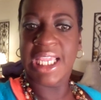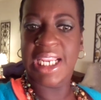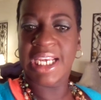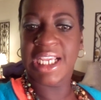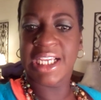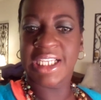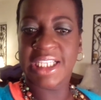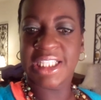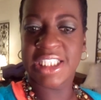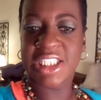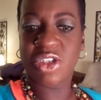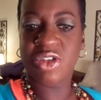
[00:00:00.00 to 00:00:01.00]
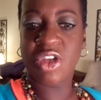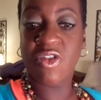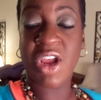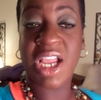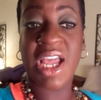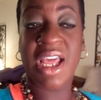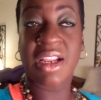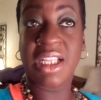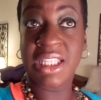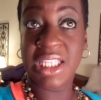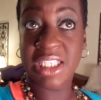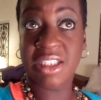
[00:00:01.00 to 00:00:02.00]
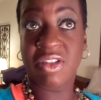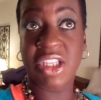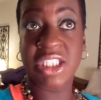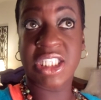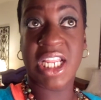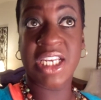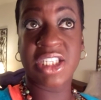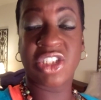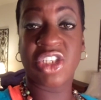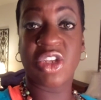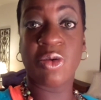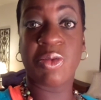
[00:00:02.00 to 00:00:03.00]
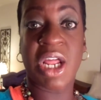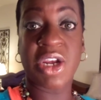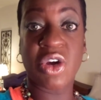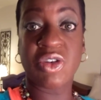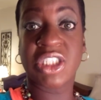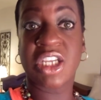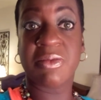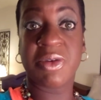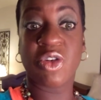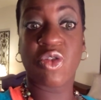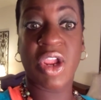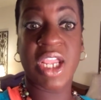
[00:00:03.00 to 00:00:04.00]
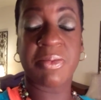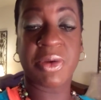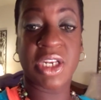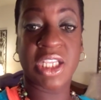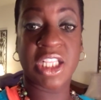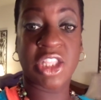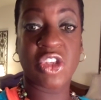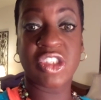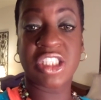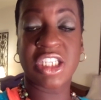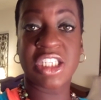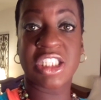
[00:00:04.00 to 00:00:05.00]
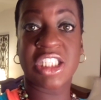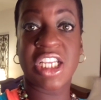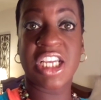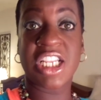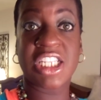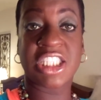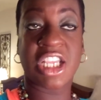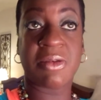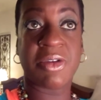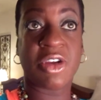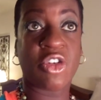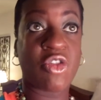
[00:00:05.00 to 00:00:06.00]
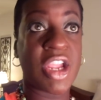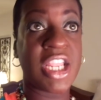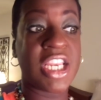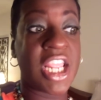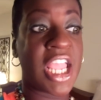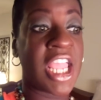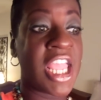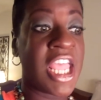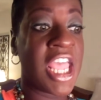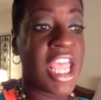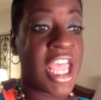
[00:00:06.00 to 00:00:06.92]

and uh, get this Tuesday where I got a list of things that I need to do, but I know it's going to be great. I'm going to get those things done, and it's going to be a great day.